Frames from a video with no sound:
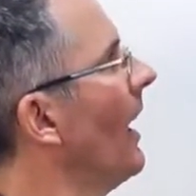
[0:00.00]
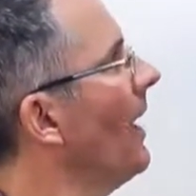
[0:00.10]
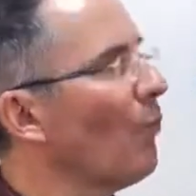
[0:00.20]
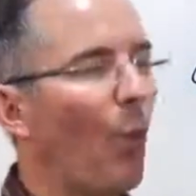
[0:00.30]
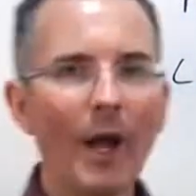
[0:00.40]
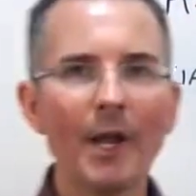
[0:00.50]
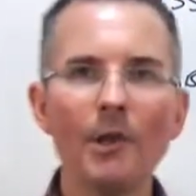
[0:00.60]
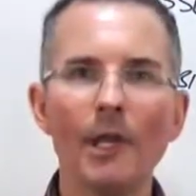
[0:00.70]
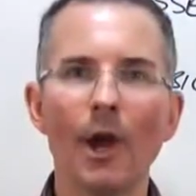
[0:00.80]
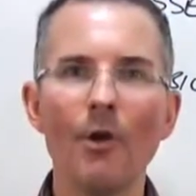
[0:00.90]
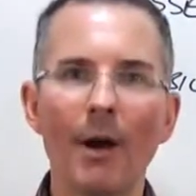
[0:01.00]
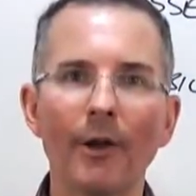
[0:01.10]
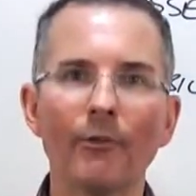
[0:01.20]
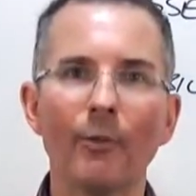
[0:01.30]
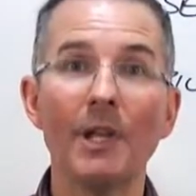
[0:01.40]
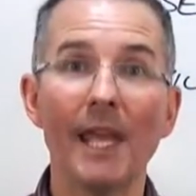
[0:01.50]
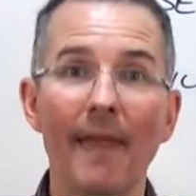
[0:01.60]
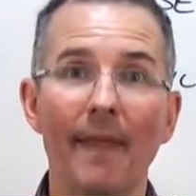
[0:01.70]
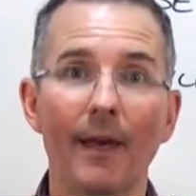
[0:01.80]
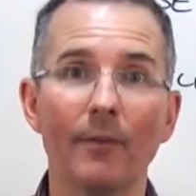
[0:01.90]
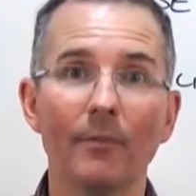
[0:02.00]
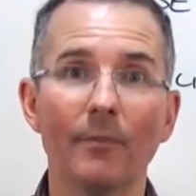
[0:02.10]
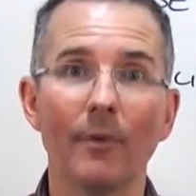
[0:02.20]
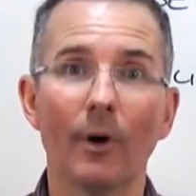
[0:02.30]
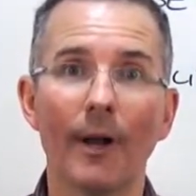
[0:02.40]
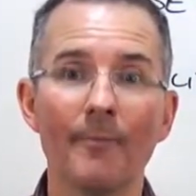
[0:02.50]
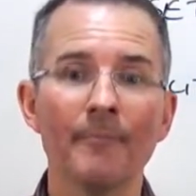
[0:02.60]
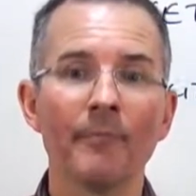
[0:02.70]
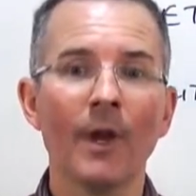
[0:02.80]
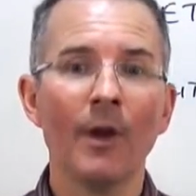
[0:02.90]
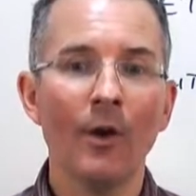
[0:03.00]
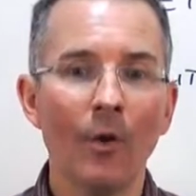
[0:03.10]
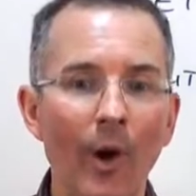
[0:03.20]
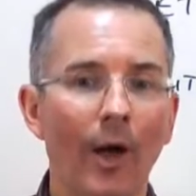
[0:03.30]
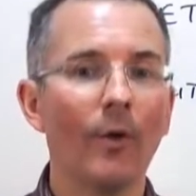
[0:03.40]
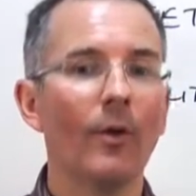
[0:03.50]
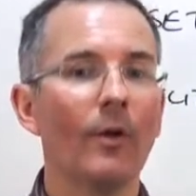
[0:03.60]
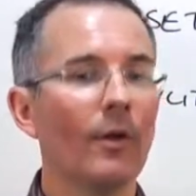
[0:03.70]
and why don't you go bust when you get there? All right? Well,